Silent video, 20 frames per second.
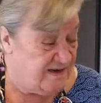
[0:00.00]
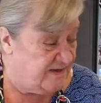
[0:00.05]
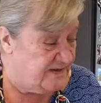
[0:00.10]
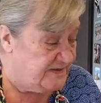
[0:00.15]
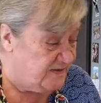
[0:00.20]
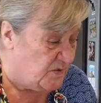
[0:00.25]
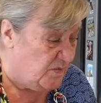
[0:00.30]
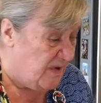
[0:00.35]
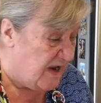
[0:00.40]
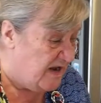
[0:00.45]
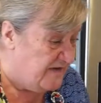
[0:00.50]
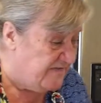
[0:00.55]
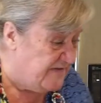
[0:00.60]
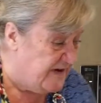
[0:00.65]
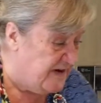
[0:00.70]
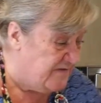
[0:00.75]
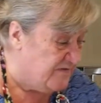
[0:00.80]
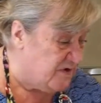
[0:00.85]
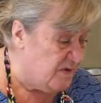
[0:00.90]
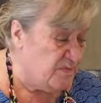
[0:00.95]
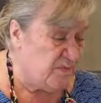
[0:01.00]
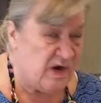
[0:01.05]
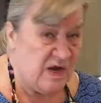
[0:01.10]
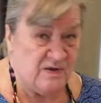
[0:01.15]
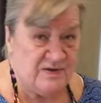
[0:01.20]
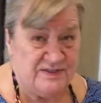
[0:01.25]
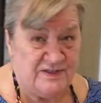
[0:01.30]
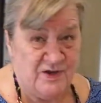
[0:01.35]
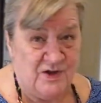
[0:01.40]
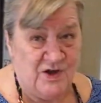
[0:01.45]
so my favorite
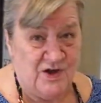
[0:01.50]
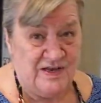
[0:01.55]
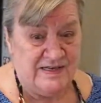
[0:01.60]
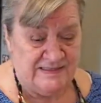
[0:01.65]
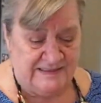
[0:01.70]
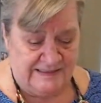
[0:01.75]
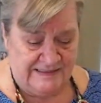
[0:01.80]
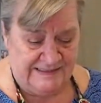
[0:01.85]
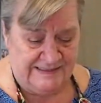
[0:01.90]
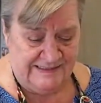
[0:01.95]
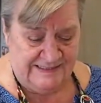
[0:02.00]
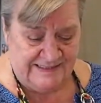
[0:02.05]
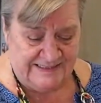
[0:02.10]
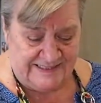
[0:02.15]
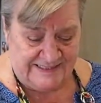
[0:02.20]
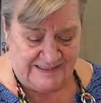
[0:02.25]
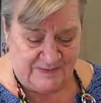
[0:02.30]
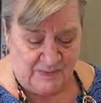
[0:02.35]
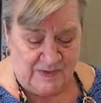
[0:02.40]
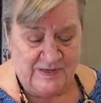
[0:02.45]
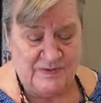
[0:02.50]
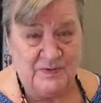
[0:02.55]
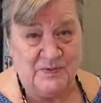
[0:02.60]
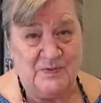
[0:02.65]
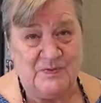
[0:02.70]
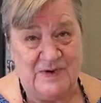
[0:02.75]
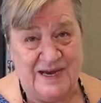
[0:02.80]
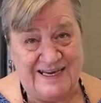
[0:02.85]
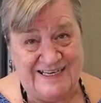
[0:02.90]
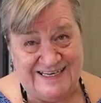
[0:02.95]
brown sauce is this one
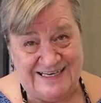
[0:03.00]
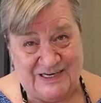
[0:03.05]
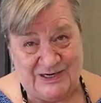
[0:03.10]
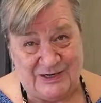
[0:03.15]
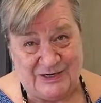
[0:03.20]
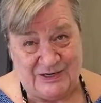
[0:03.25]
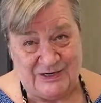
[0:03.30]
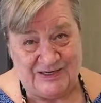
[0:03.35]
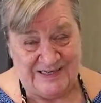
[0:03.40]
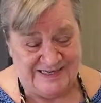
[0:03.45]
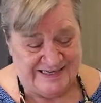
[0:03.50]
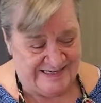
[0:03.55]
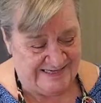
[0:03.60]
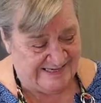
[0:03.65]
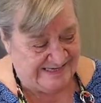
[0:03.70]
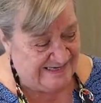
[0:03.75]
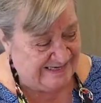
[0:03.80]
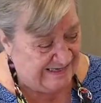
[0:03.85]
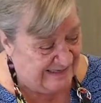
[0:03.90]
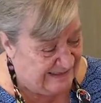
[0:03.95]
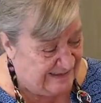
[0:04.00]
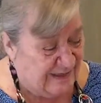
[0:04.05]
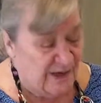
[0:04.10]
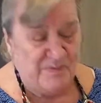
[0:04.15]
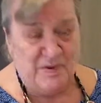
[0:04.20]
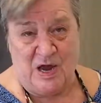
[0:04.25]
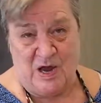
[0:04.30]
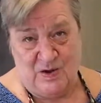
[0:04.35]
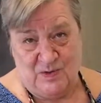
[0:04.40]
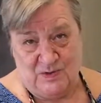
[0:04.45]
right here.
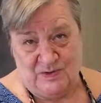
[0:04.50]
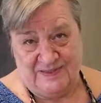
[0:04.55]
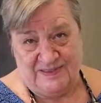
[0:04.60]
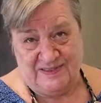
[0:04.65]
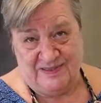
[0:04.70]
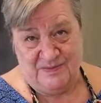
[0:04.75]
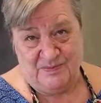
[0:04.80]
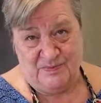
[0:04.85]
Clubhouse